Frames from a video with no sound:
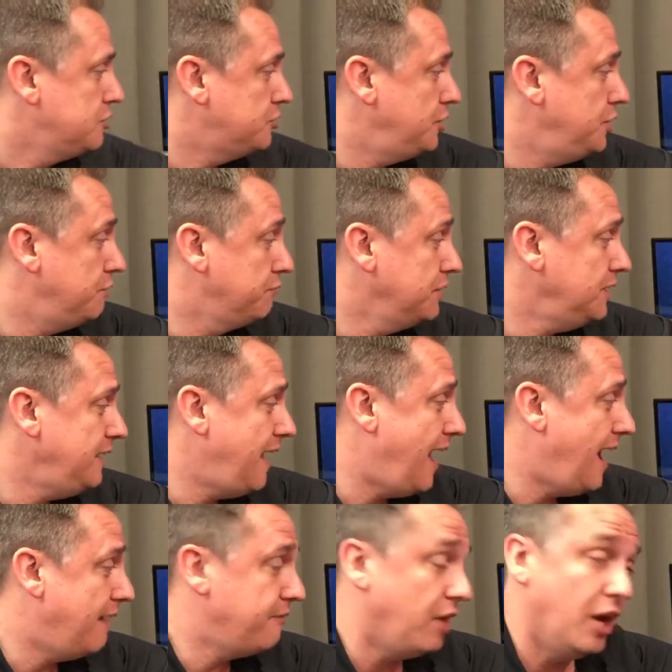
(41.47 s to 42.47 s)
So you really
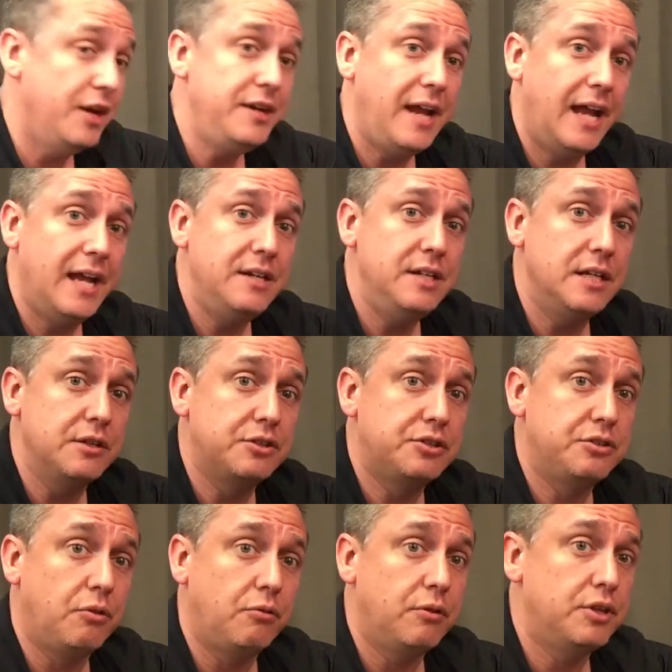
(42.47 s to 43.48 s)
have unending
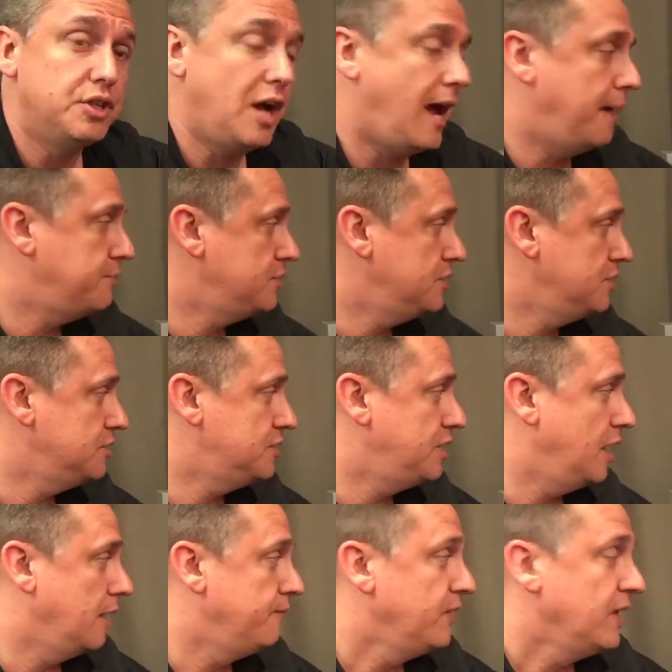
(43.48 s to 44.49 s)
storage options
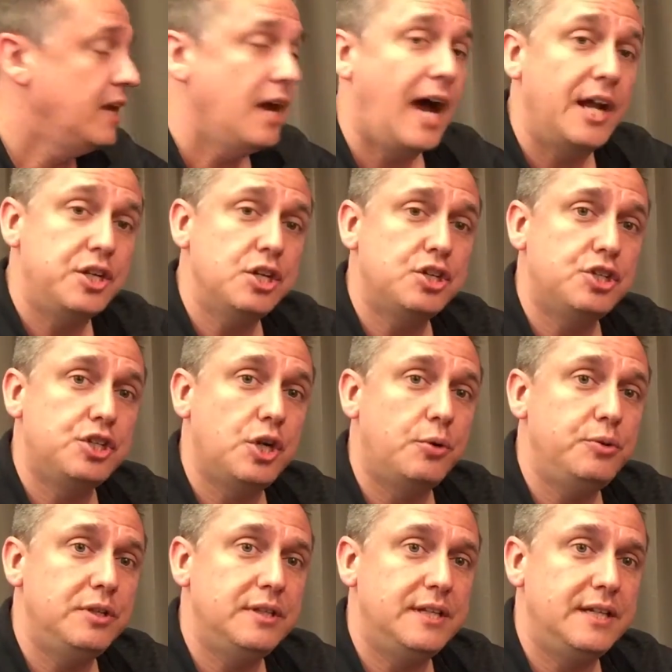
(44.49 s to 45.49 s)
there. I just
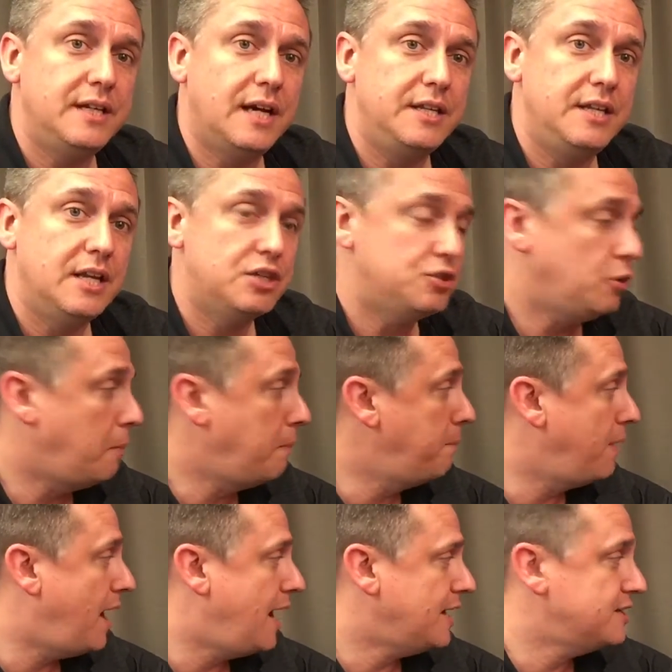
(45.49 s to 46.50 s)
showed you the initial
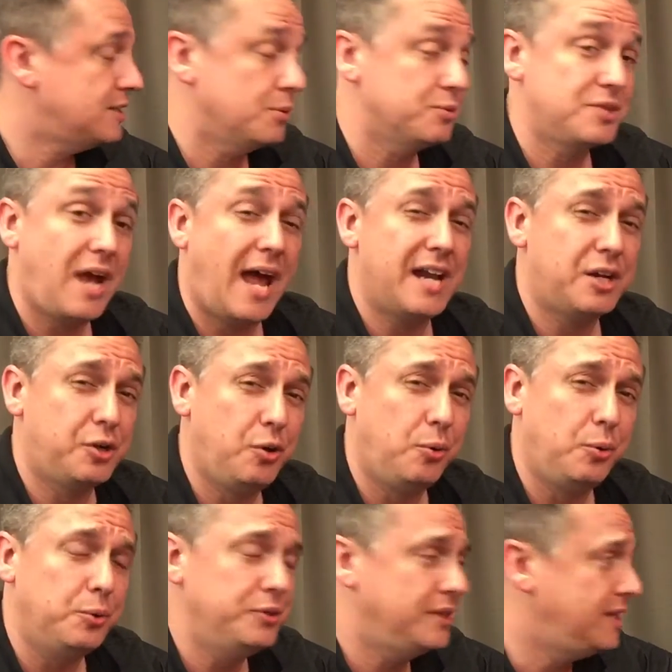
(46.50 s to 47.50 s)
box. It was kind of
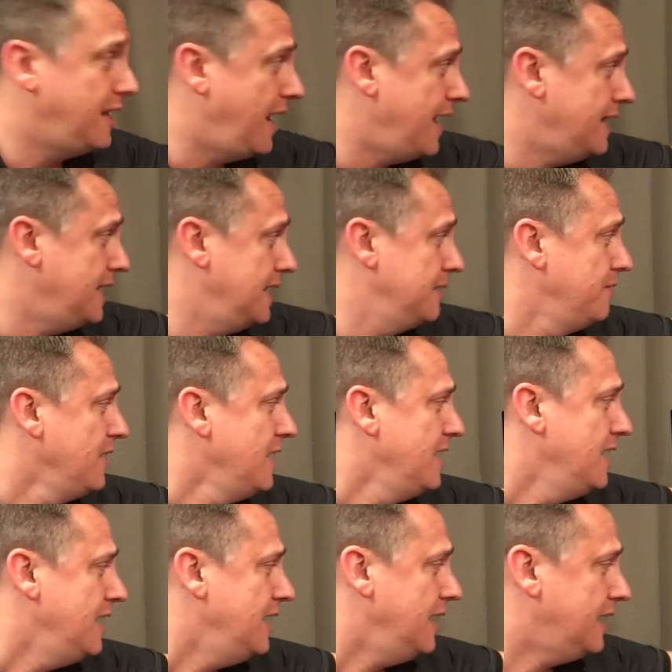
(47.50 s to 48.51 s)
cool to get.
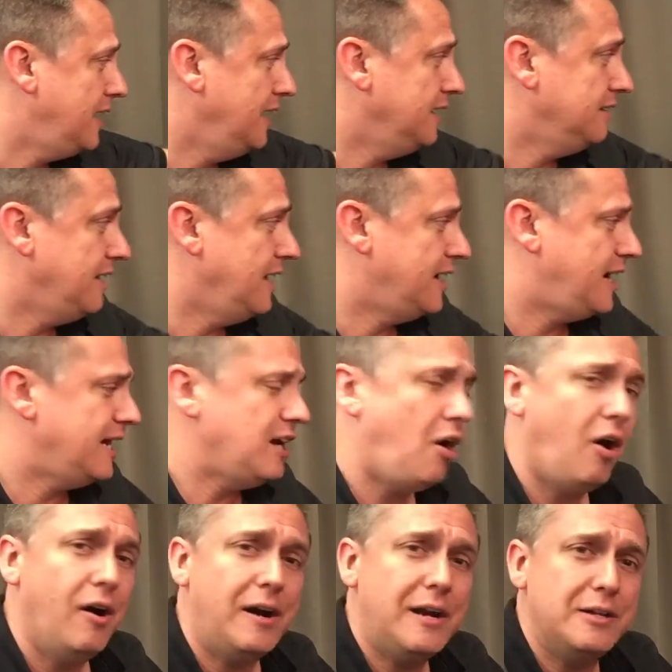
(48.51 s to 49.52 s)
It kind of
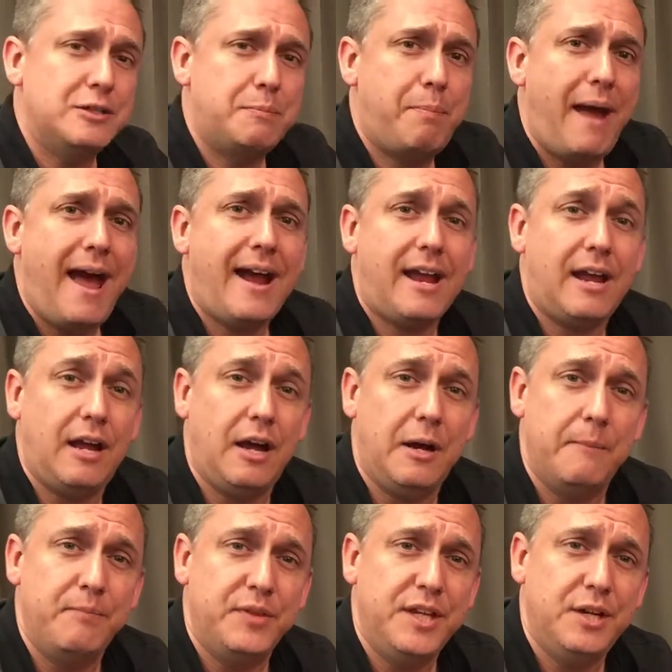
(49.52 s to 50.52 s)
harkens back,
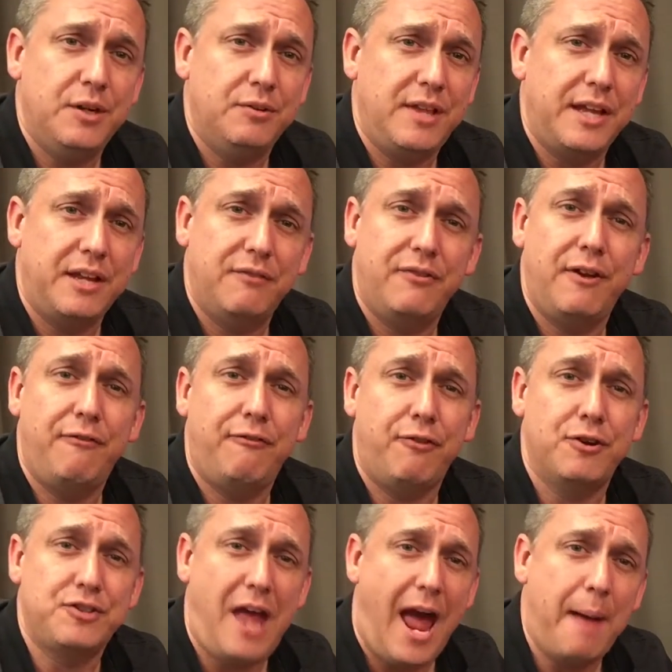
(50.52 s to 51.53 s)
like your very
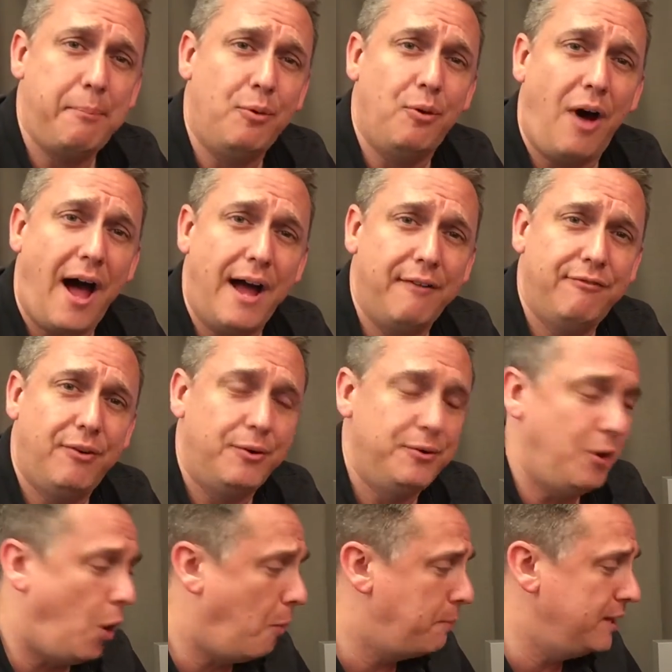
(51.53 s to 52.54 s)
first Apple
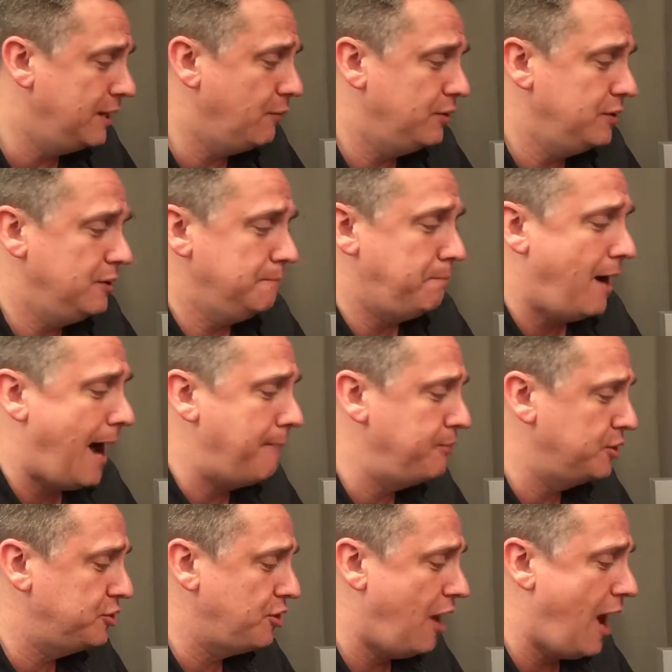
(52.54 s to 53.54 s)
iPhone opening where you
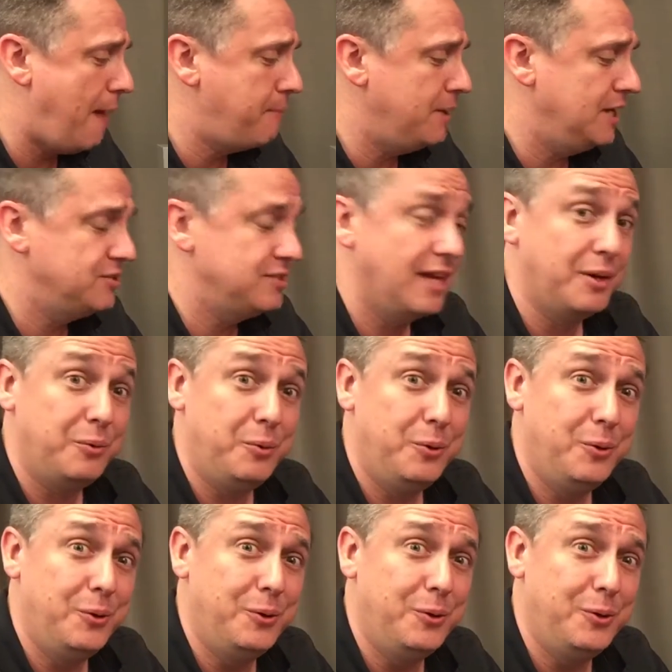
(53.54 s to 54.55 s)
pop the top and it's like,
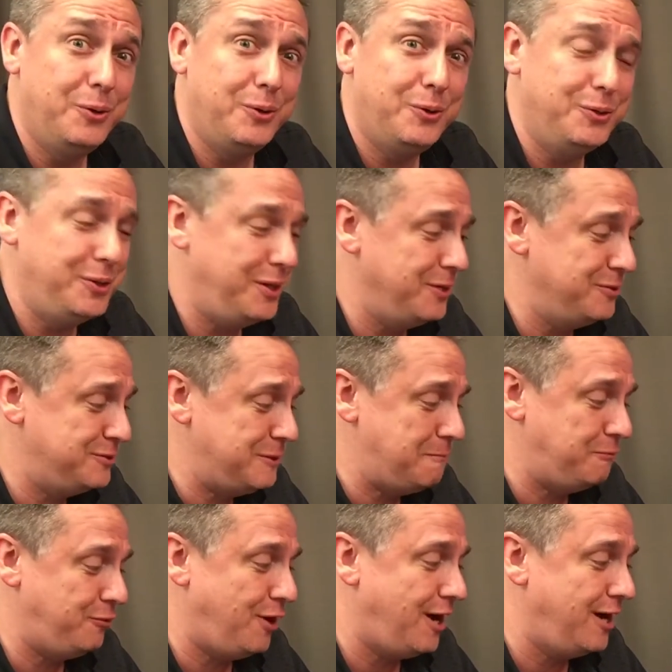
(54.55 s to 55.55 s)
whoa, there's the
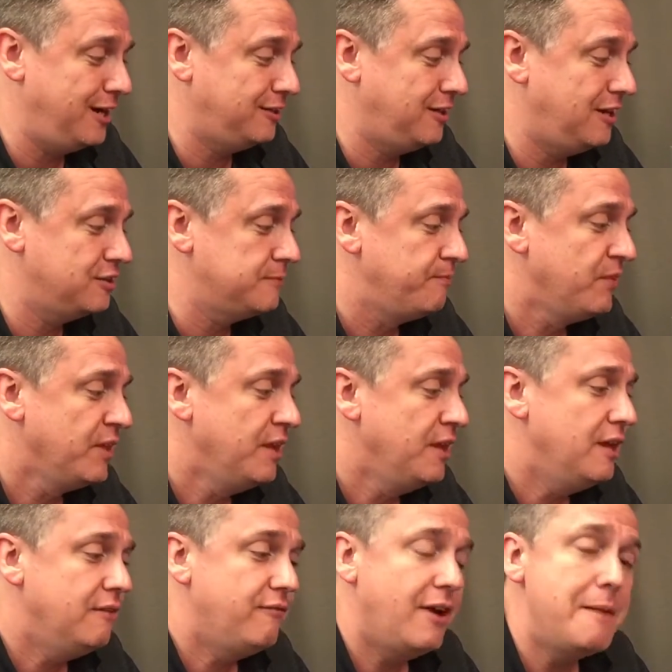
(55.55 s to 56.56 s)
product. And this
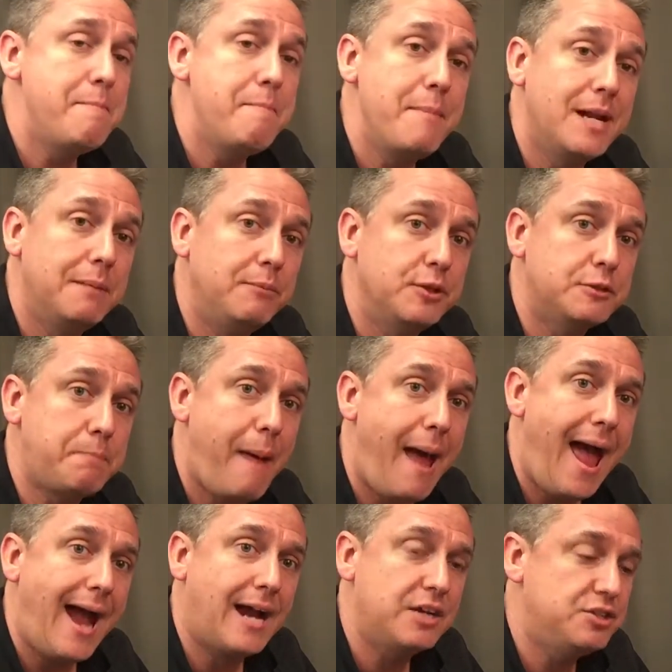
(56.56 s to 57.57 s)
very minimalist
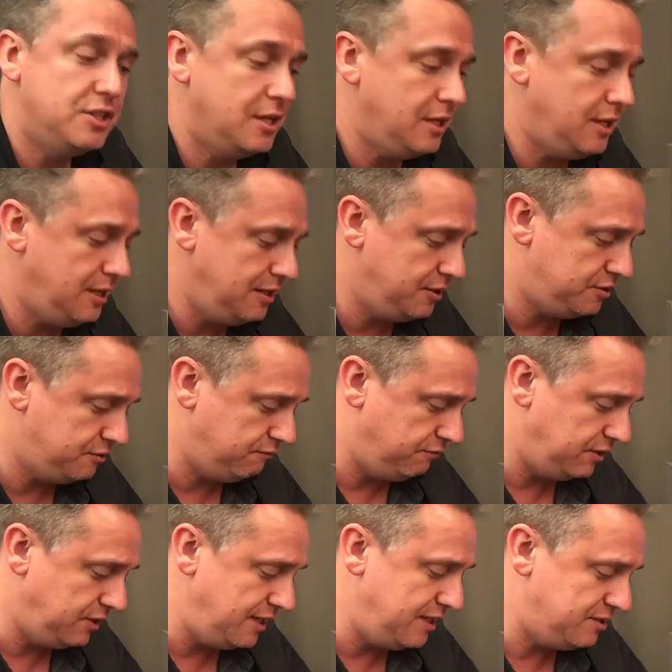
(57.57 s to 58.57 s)
packaging. You just
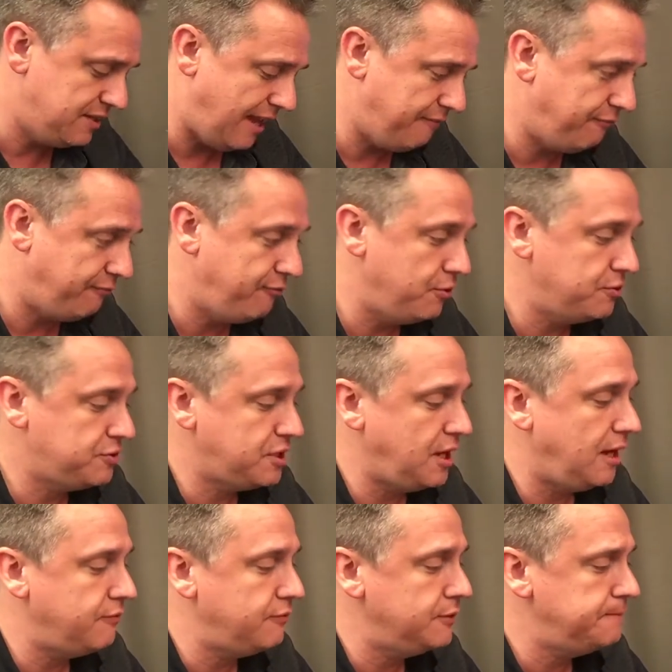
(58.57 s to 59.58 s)
release that first
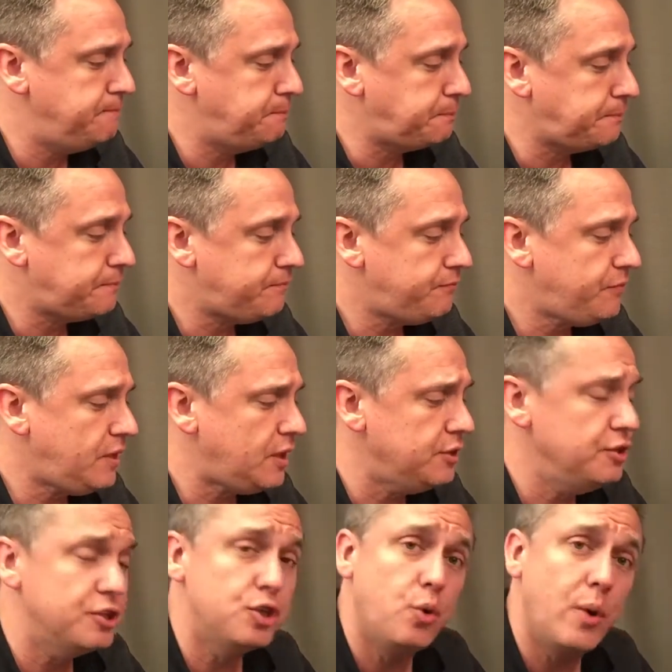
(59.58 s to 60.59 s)
cover,
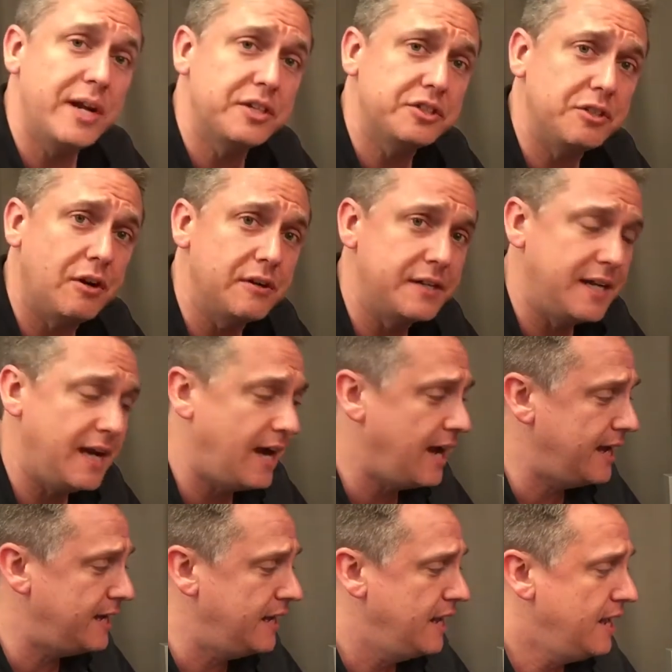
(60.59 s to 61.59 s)
your quick start
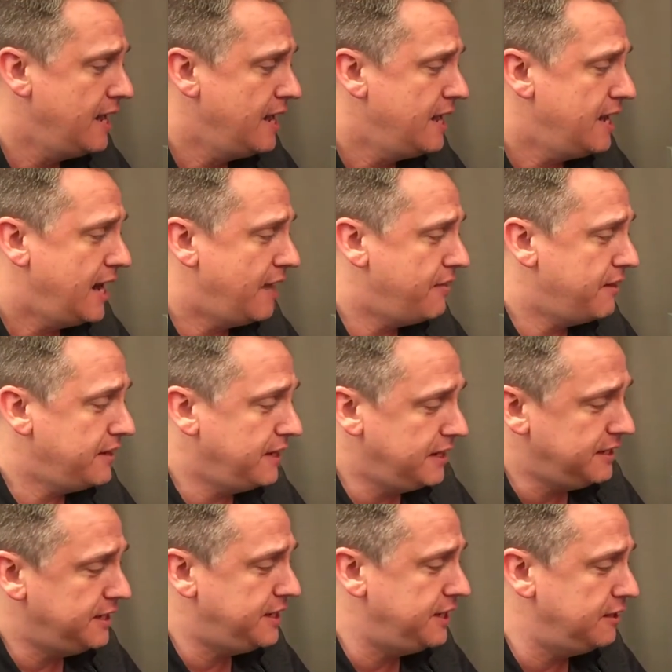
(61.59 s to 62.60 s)
guide, and then
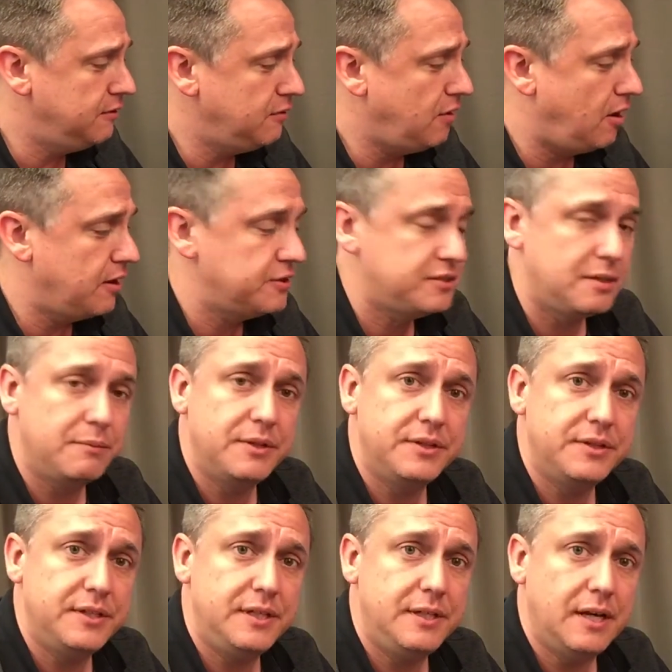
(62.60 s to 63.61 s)
in here are some
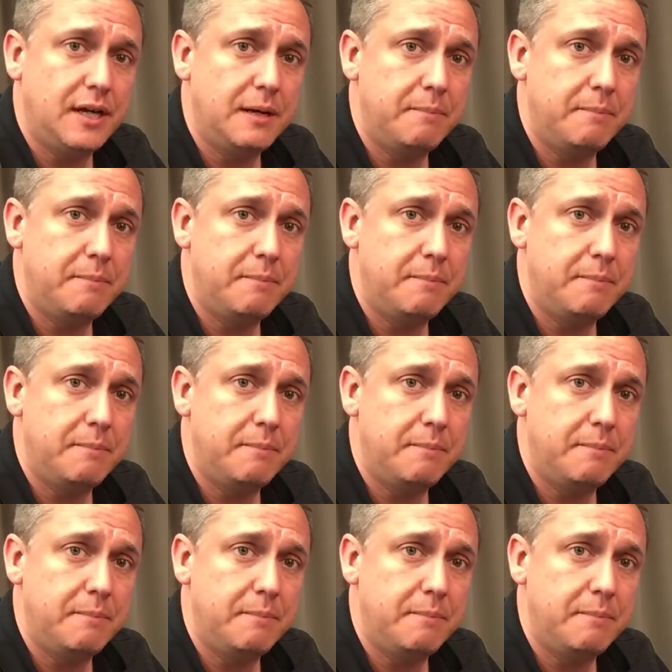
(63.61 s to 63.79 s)
of the